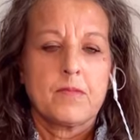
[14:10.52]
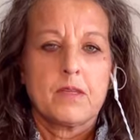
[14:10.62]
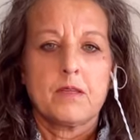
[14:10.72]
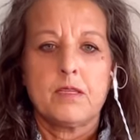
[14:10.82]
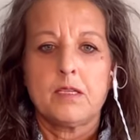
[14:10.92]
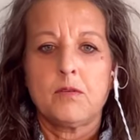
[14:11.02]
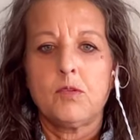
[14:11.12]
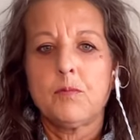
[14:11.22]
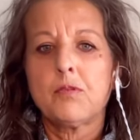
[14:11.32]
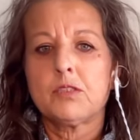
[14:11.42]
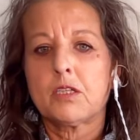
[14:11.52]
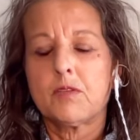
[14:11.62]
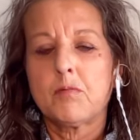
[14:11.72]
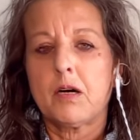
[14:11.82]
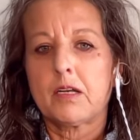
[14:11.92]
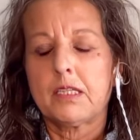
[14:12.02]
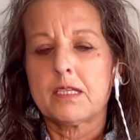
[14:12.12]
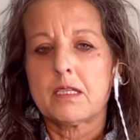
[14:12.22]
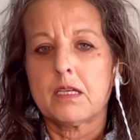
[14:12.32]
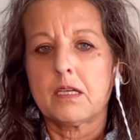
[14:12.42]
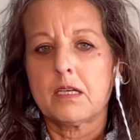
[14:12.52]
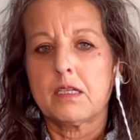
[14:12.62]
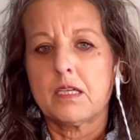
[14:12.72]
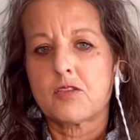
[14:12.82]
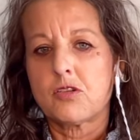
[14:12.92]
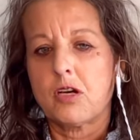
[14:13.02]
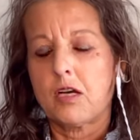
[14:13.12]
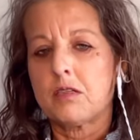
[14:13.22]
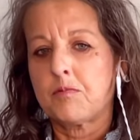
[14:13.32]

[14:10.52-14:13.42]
the rebuilding and remodeling data is not